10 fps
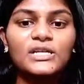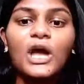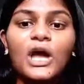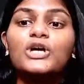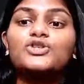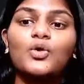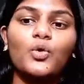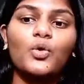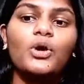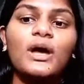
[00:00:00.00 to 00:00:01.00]
So,
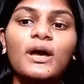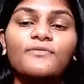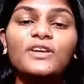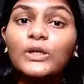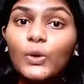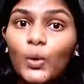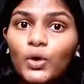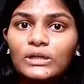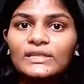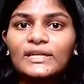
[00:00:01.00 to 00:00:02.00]
we know
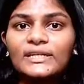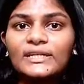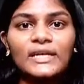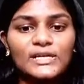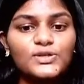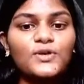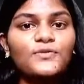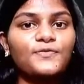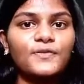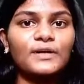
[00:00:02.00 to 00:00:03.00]
that in case of
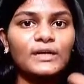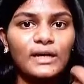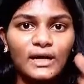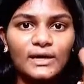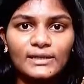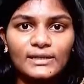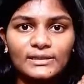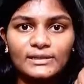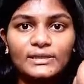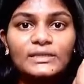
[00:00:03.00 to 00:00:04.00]

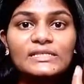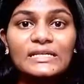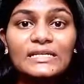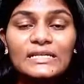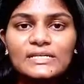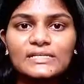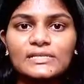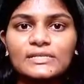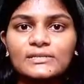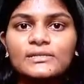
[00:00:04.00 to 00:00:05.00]
series
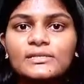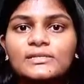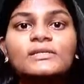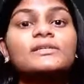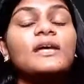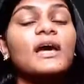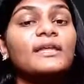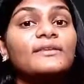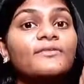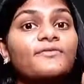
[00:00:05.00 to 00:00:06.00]
resistances, the
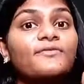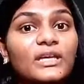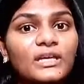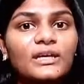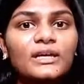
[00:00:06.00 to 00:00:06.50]
V is